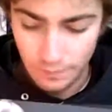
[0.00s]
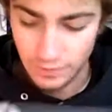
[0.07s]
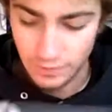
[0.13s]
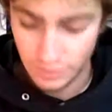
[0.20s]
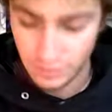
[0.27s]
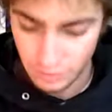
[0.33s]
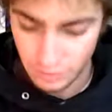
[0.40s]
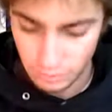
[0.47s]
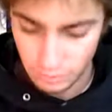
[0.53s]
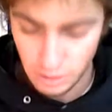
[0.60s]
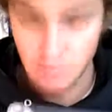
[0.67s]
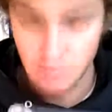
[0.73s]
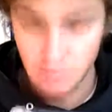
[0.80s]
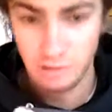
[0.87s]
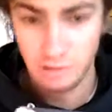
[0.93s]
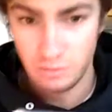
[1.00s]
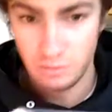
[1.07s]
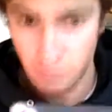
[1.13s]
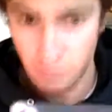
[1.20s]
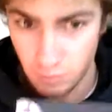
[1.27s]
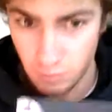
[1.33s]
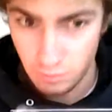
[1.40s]
the main
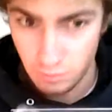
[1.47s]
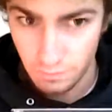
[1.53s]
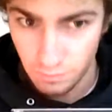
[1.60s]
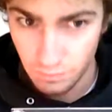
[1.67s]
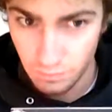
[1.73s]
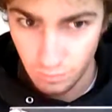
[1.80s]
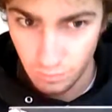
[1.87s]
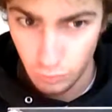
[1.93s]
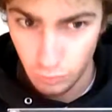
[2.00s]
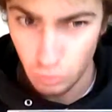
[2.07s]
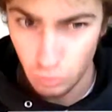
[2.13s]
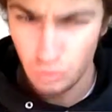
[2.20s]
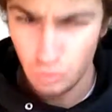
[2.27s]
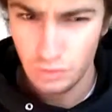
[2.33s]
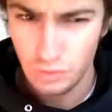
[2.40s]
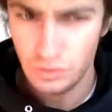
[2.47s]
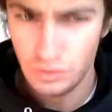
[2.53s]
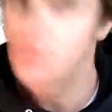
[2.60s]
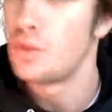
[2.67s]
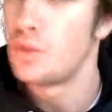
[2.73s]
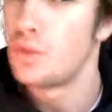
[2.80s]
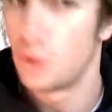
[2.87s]
character who is
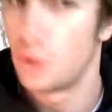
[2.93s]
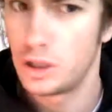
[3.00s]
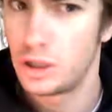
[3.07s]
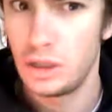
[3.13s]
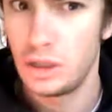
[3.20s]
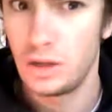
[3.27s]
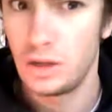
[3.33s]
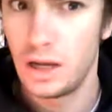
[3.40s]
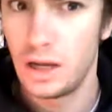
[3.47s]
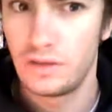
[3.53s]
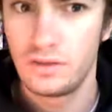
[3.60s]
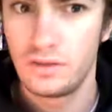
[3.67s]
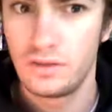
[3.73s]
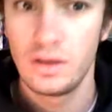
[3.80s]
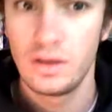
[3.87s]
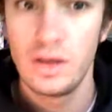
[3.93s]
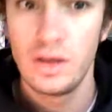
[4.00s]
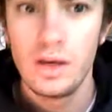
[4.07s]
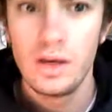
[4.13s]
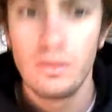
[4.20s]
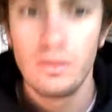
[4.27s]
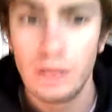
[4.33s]
in the working class,
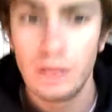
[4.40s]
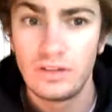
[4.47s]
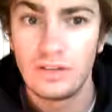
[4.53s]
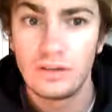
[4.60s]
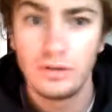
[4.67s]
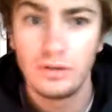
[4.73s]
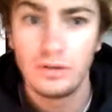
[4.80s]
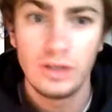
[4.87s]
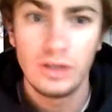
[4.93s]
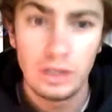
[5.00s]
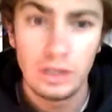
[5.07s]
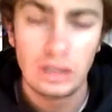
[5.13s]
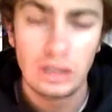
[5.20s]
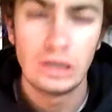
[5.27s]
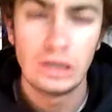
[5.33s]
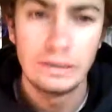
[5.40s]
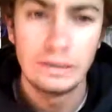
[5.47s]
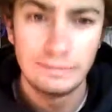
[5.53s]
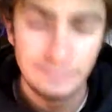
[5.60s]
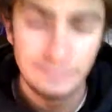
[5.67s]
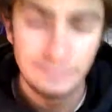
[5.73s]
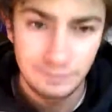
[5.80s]
basically,
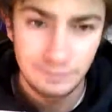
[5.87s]
um,